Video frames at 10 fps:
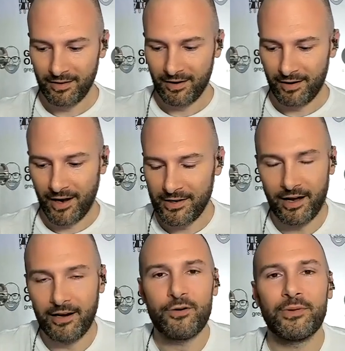I, I
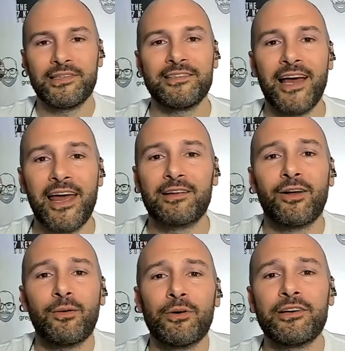didn't know what to say because
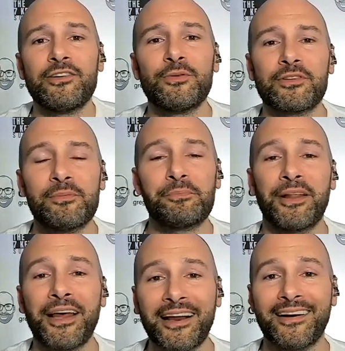all I wanted to do was
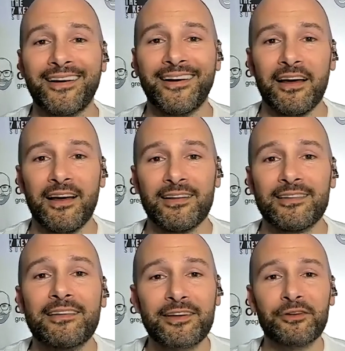complain.
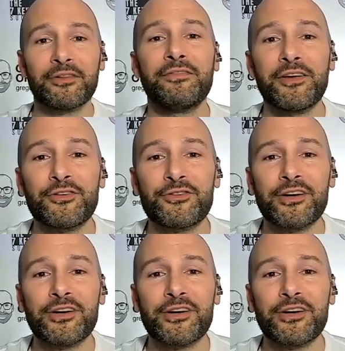Sounds like you're living your really?